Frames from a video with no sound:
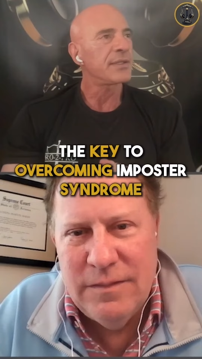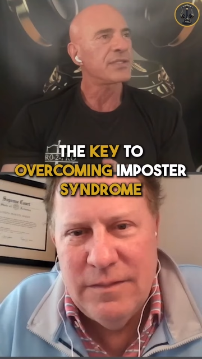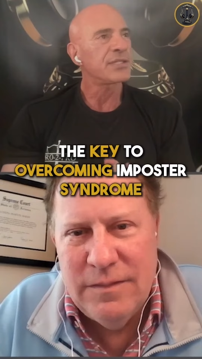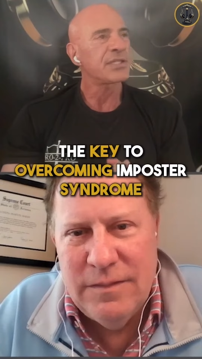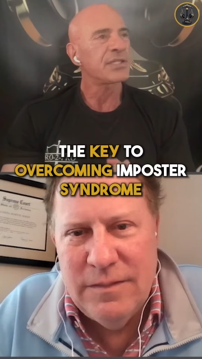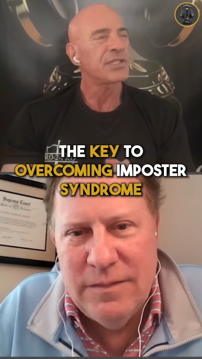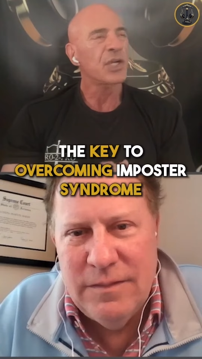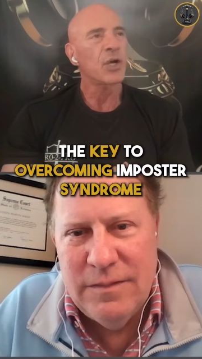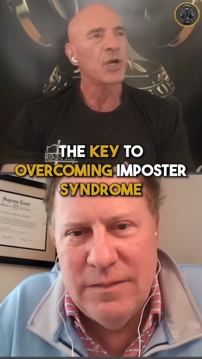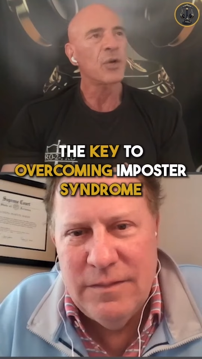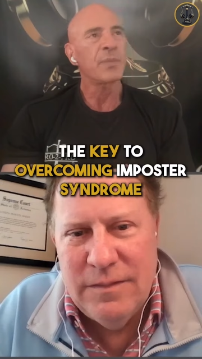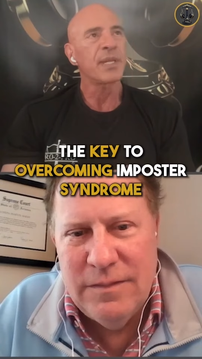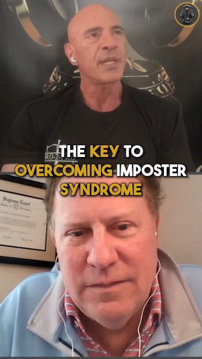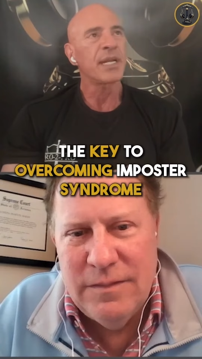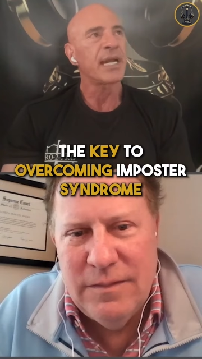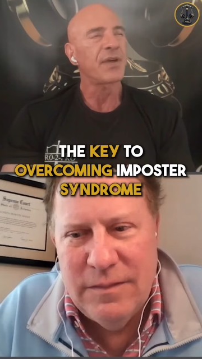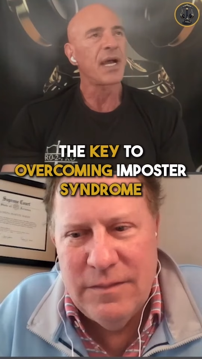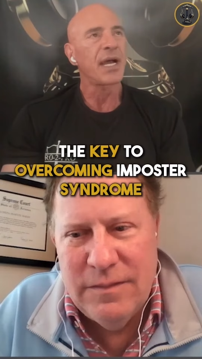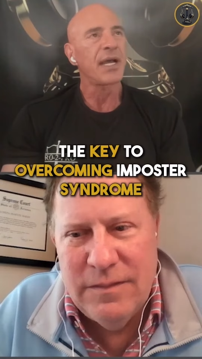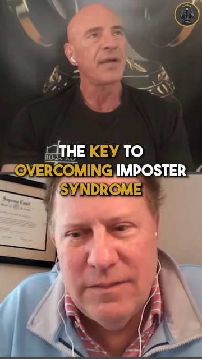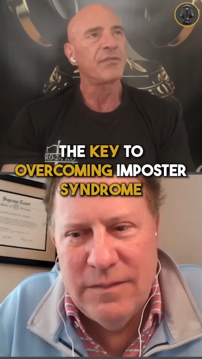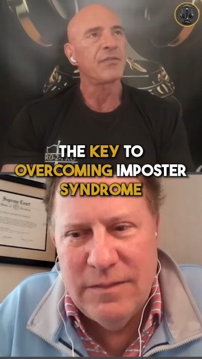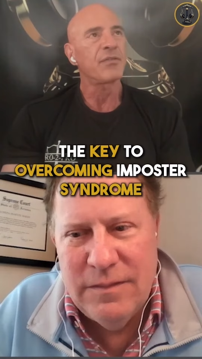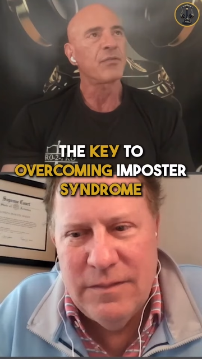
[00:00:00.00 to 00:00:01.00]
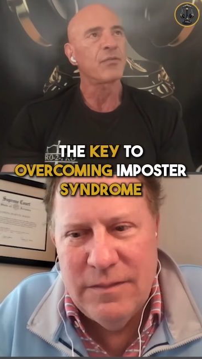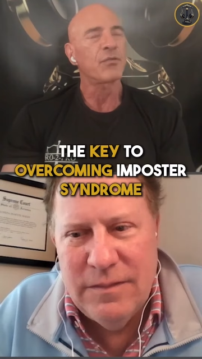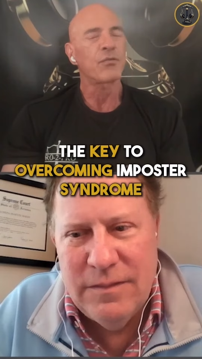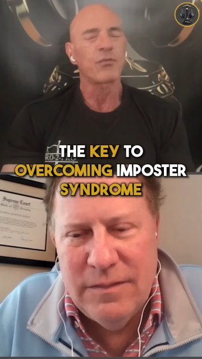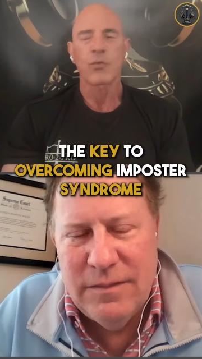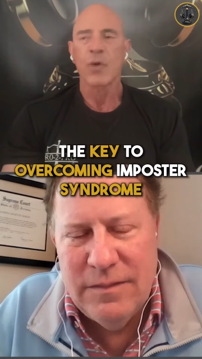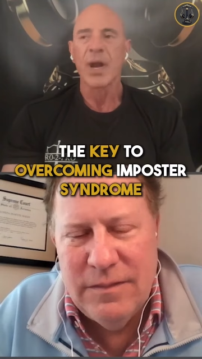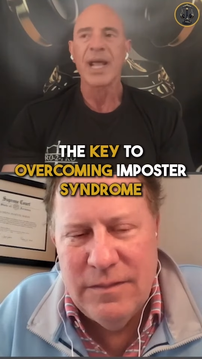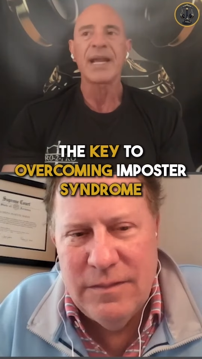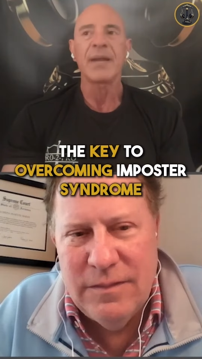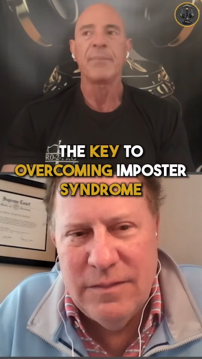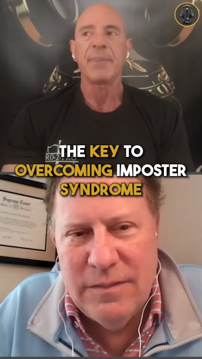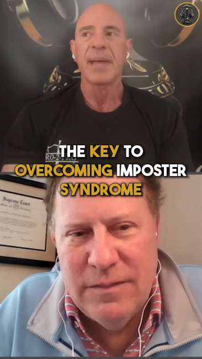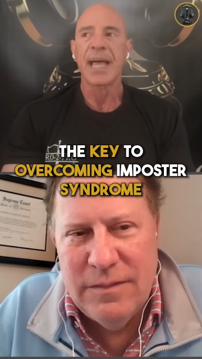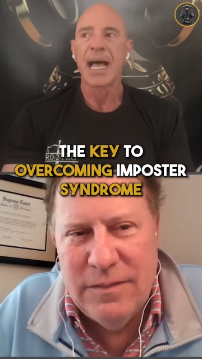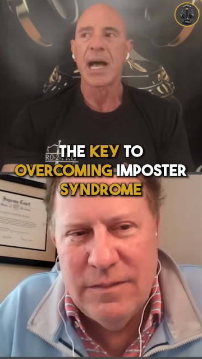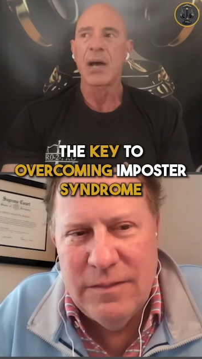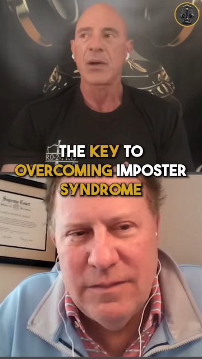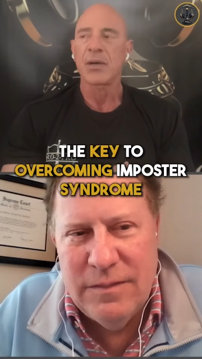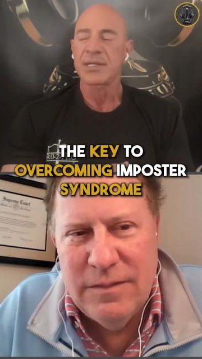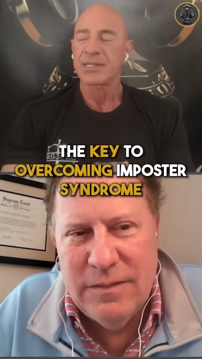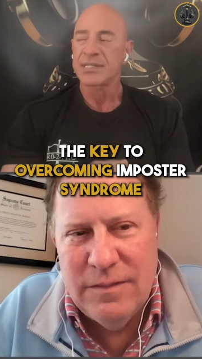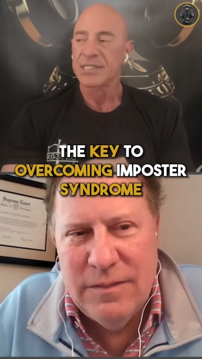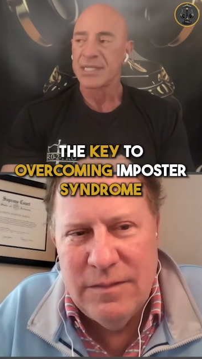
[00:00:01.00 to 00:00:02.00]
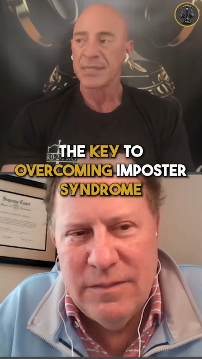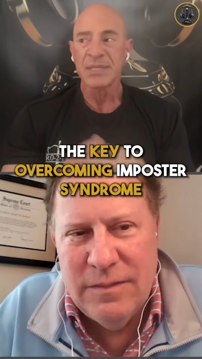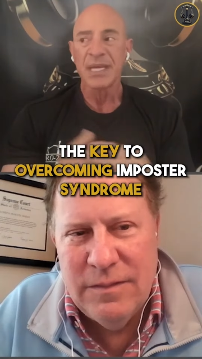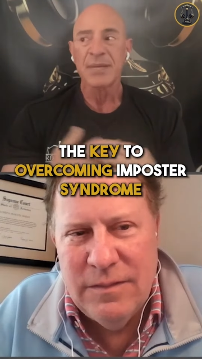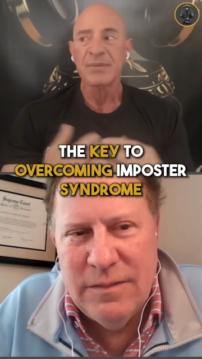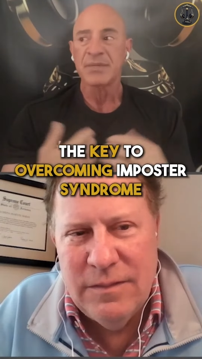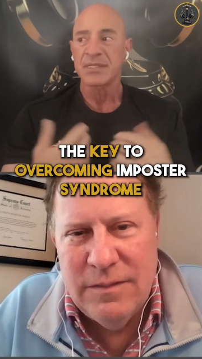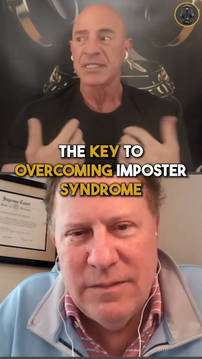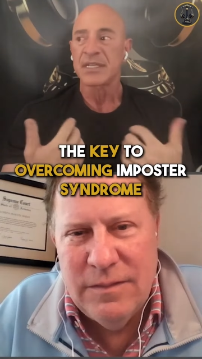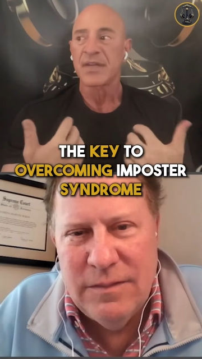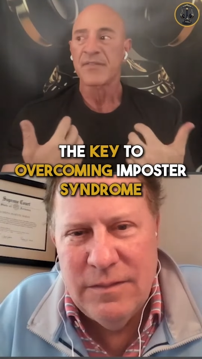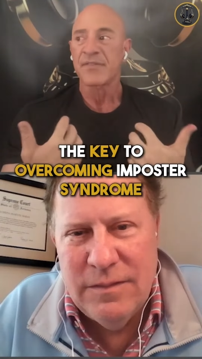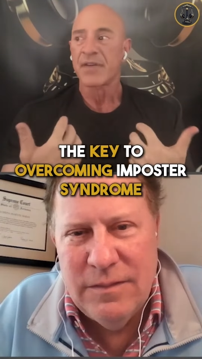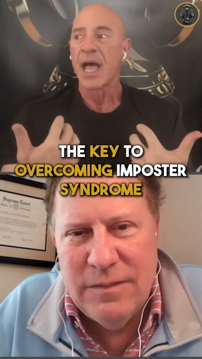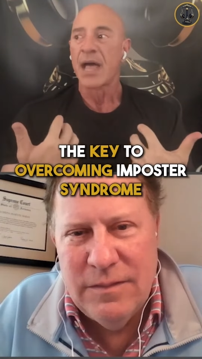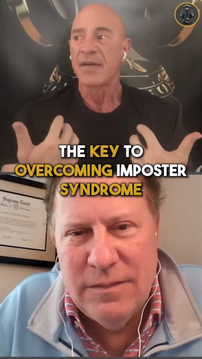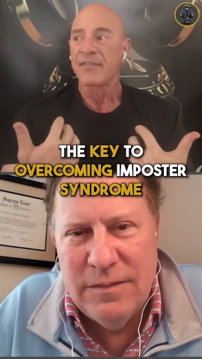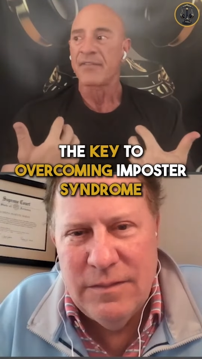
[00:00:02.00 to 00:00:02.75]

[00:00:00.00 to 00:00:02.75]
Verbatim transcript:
Speaker 1: There's a term that I've read about, and sometimes I've